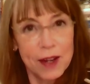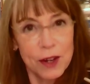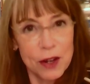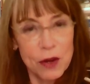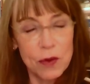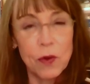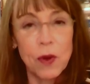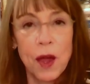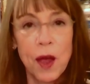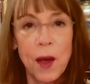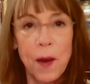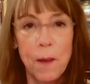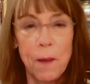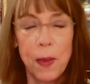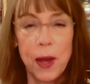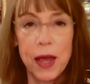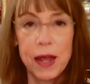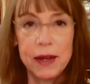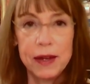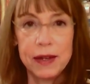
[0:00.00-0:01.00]
too
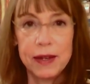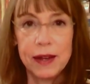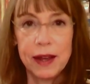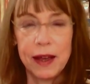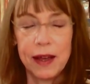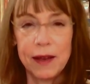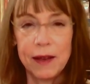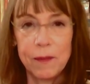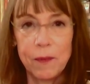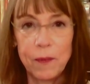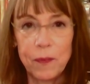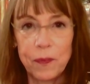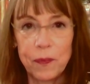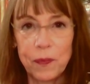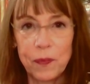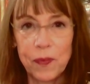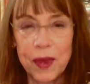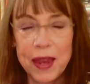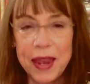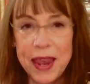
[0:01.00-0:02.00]
but um,
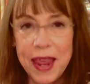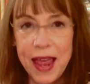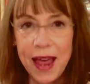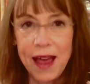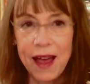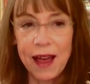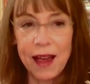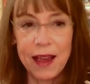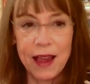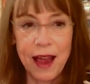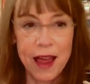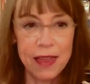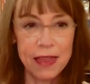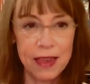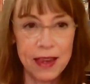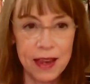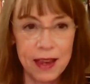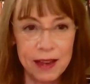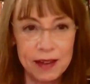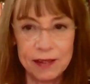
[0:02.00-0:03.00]
yeah i
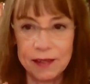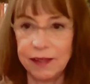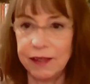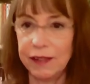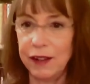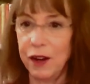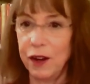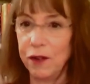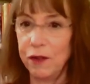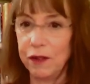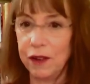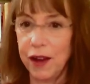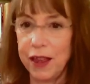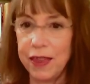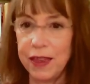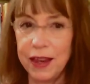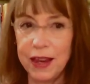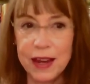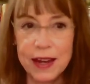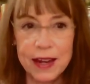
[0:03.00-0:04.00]
think you no know, i
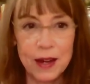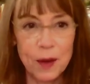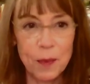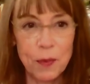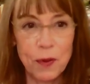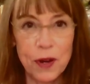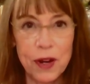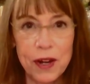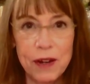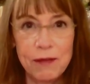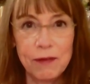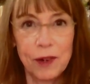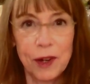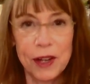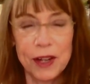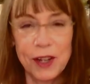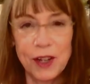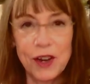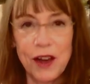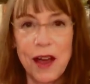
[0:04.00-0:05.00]
think he did a pretty
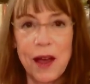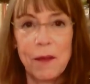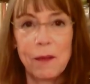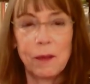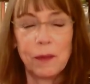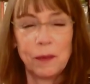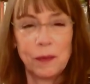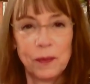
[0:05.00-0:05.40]
good job